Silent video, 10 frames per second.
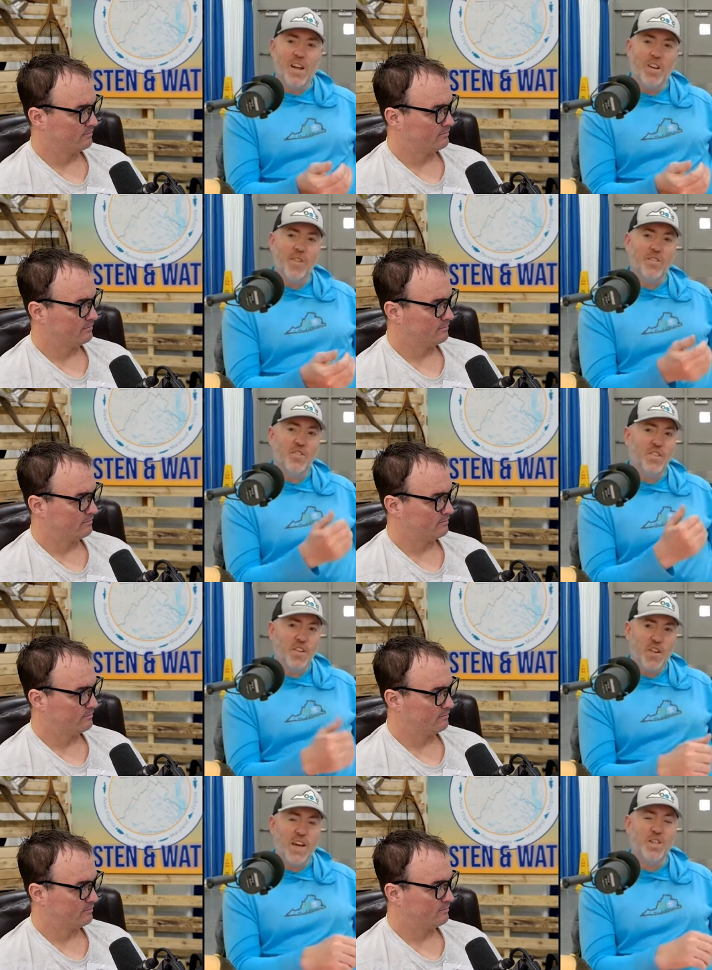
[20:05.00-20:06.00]
Speaker 1: and I love like
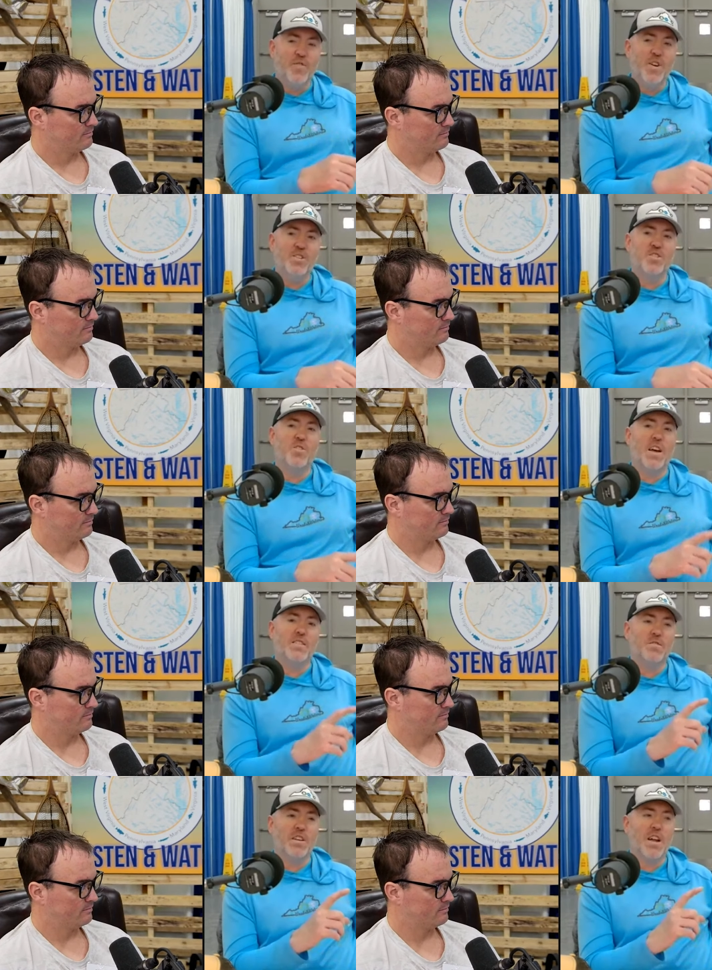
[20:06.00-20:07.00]
catching fish. So
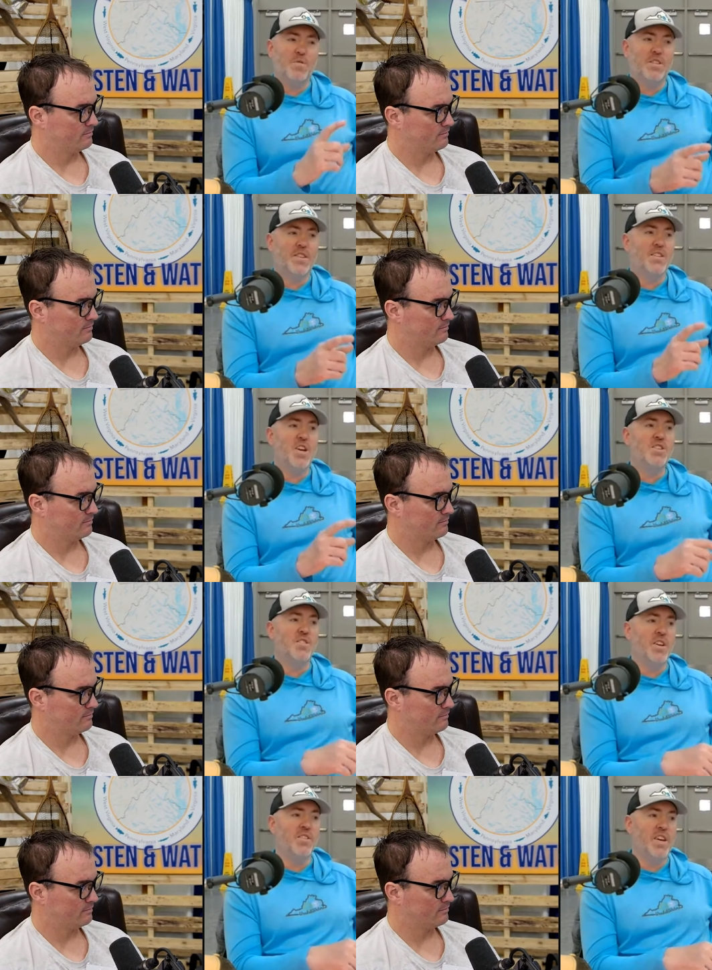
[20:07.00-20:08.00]
that's kind of what the
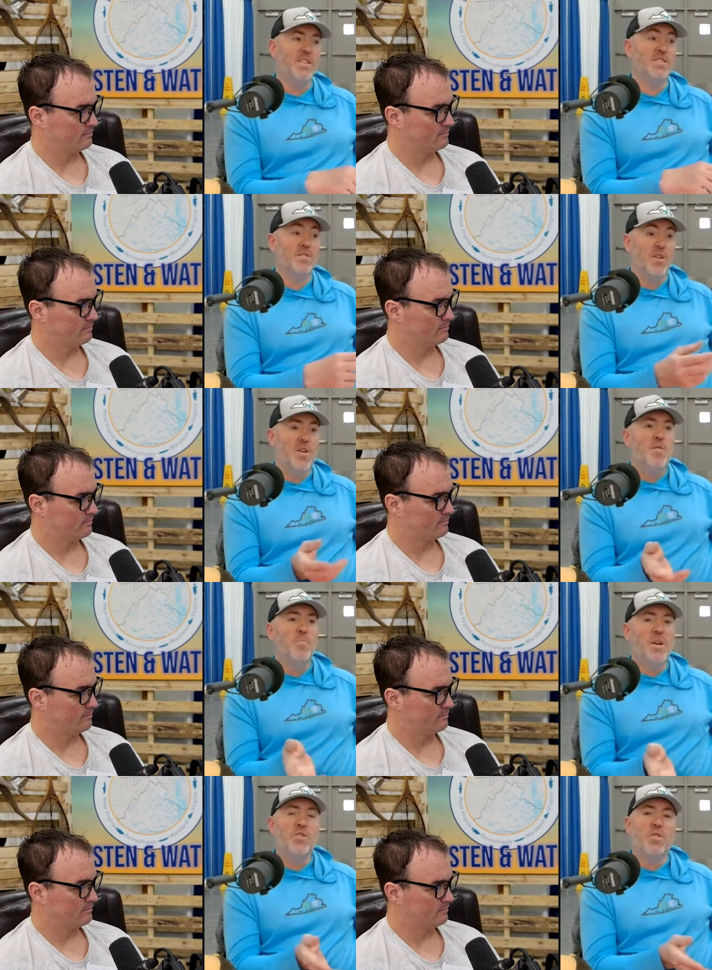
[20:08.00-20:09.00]
citation thing did is
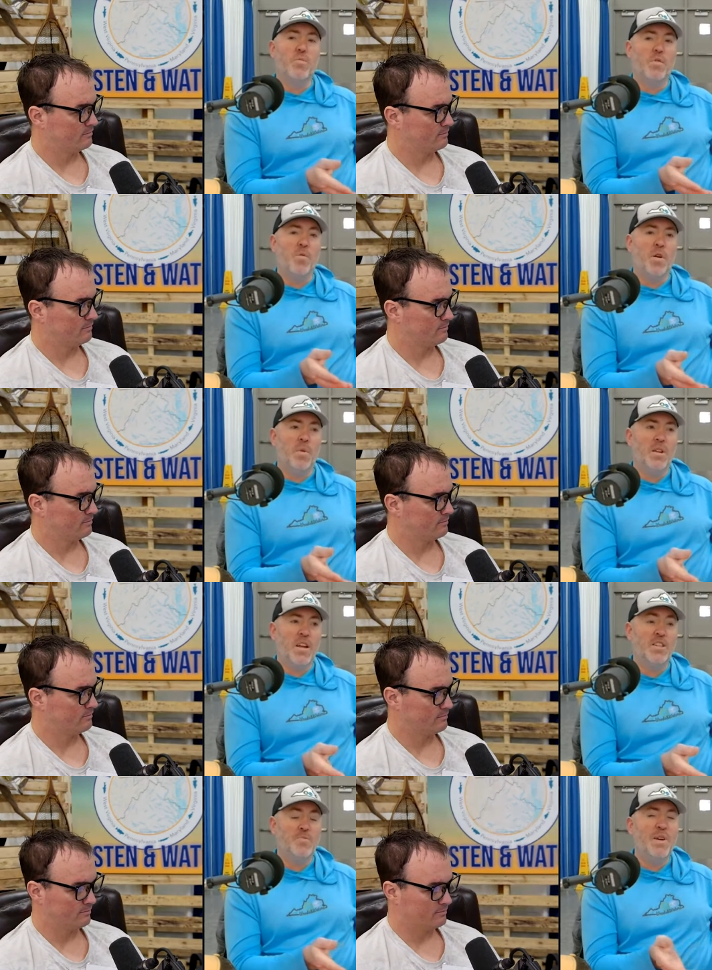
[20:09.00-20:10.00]
make you i mean
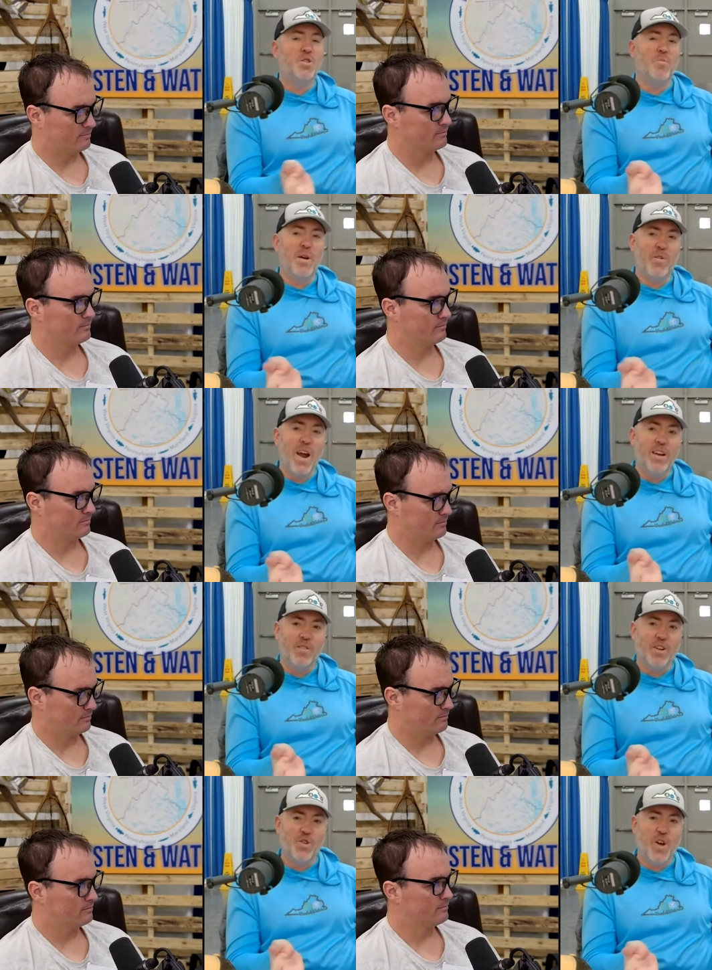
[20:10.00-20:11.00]
it just makes you a better
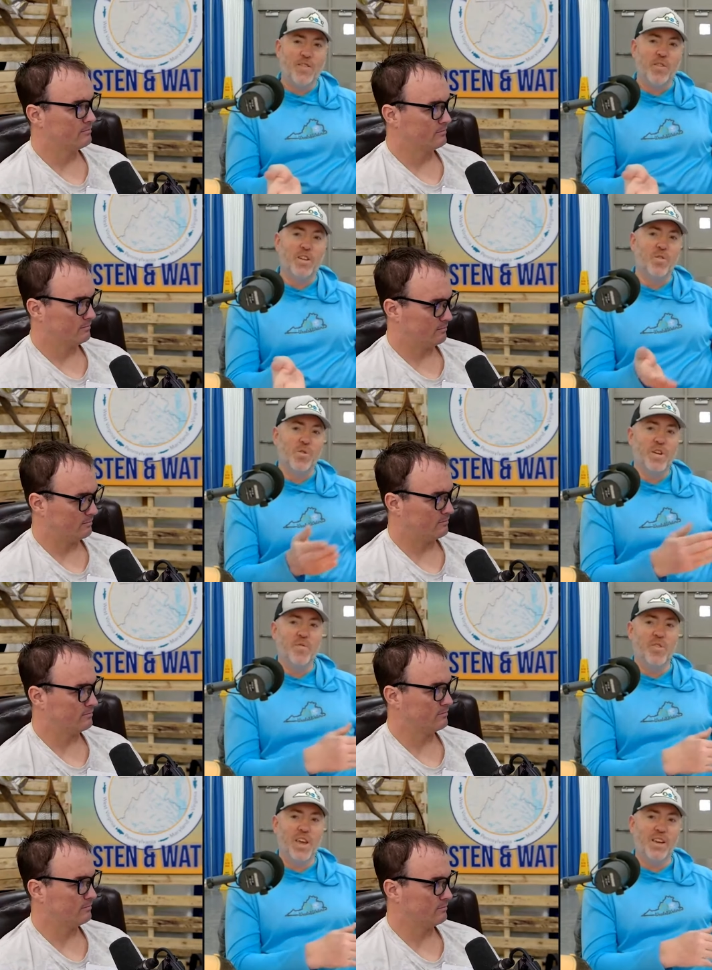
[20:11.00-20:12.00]
angler because you have to like learn
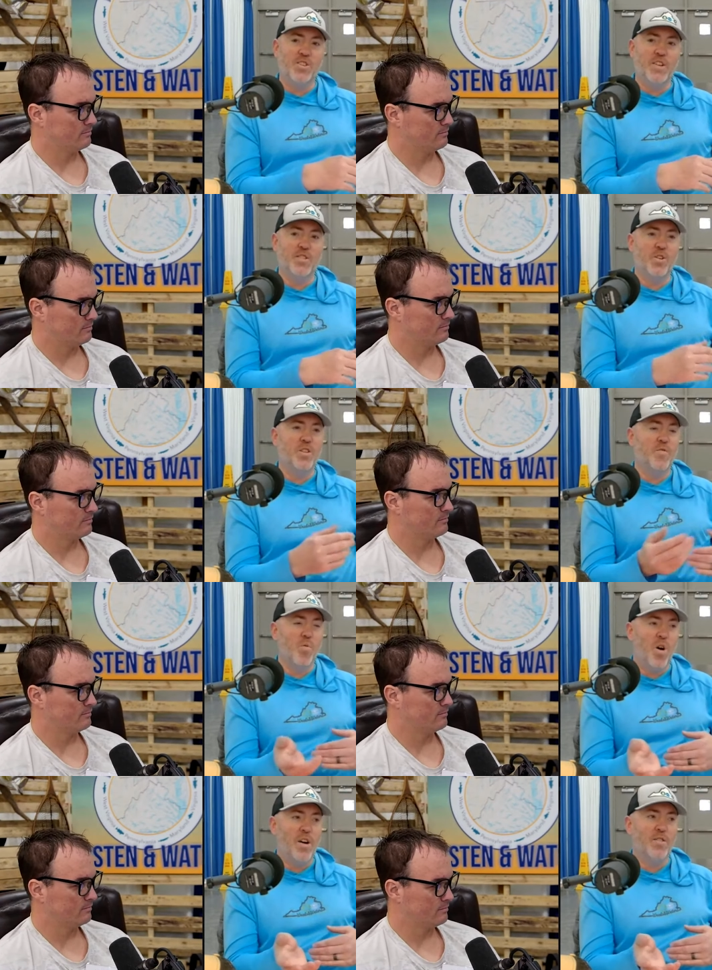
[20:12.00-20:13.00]
different things you have to go to
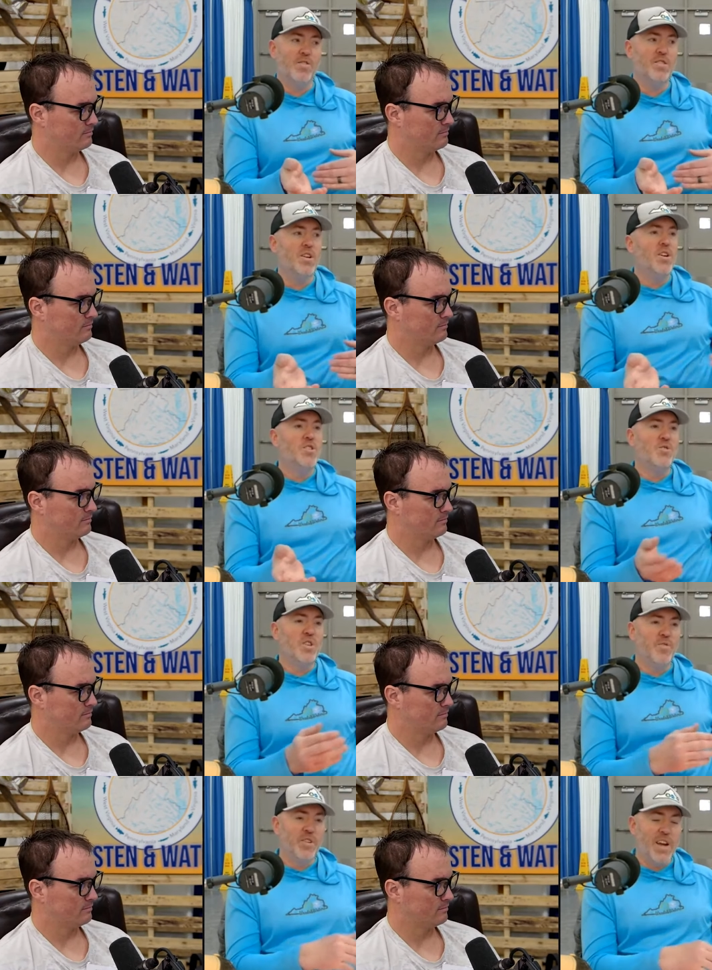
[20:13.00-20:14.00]
different waters
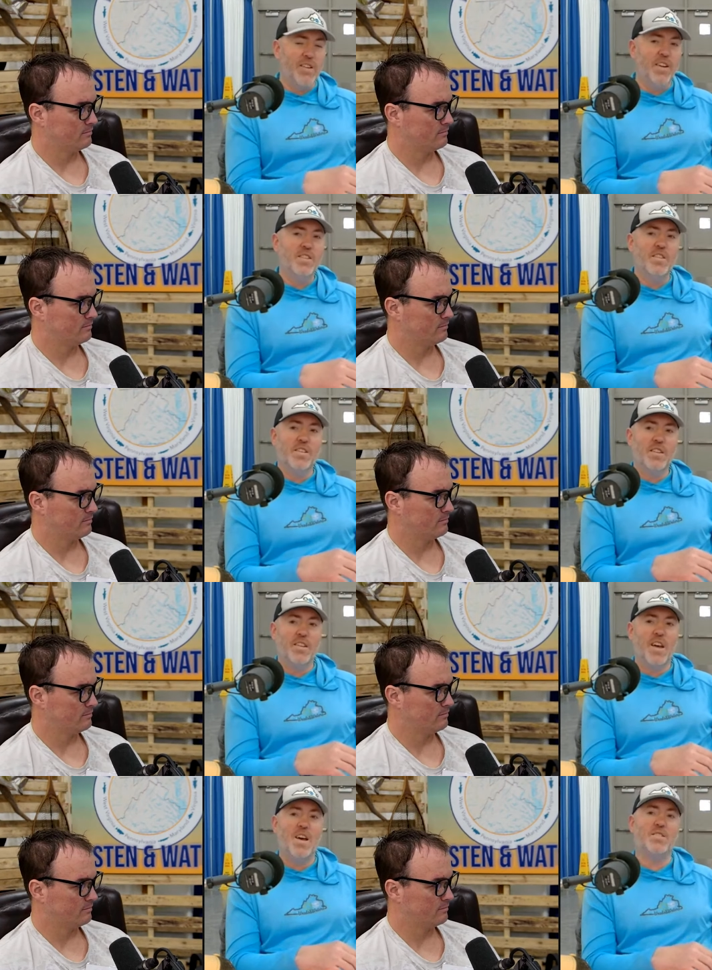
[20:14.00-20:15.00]
use different techniques and things
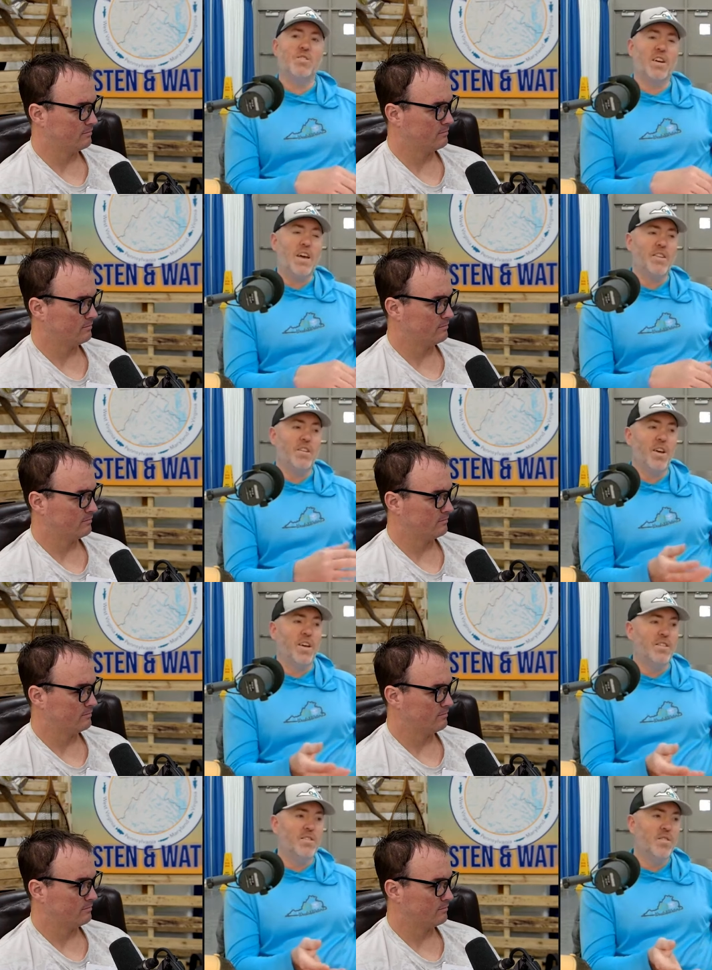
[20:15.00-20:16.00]
like that so like i think
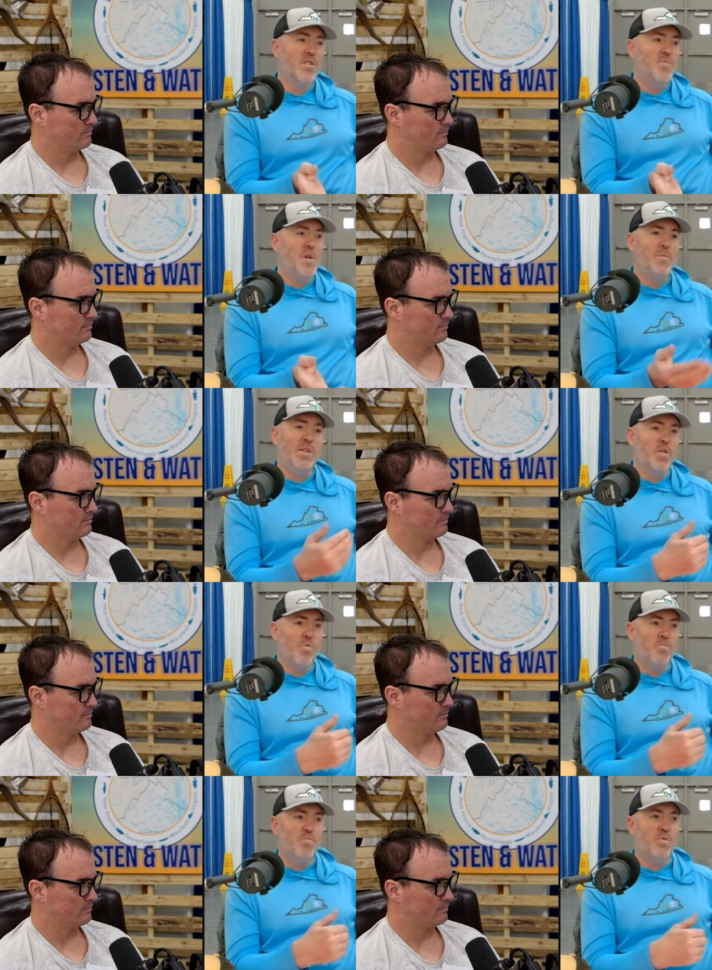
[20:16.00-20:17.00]
like it's made me like a